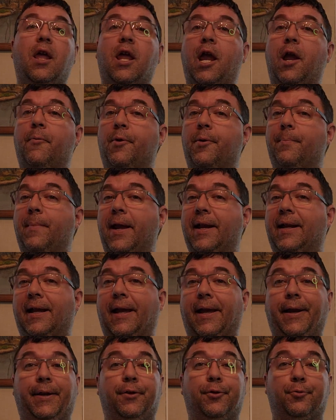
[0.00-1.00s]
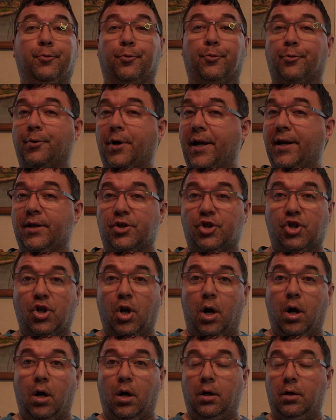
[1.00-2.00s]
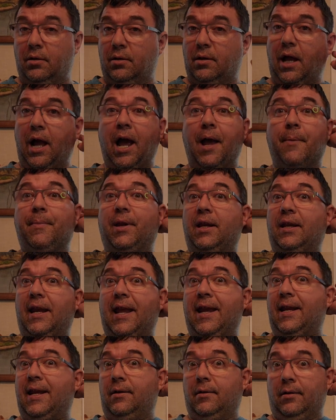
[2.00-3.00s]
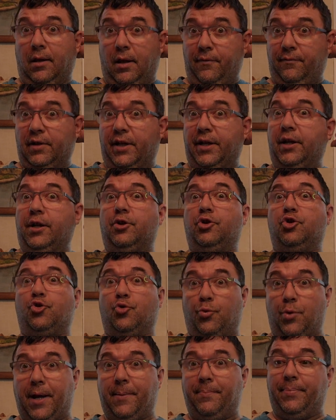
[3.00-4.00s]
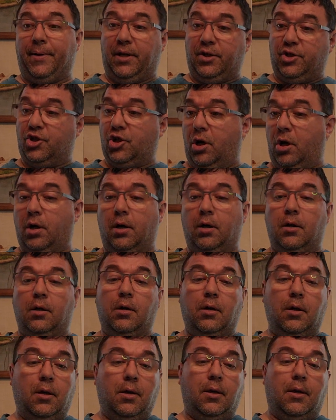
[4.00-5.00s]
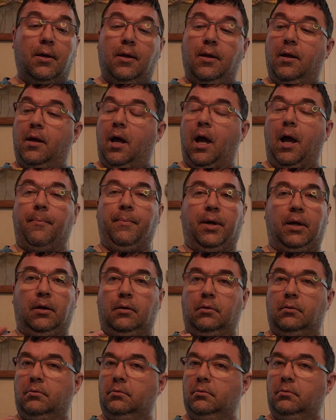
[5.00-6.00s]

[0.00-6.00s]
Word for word: It would make a great shawl. I mean, a lovely drapey shawl. I mean,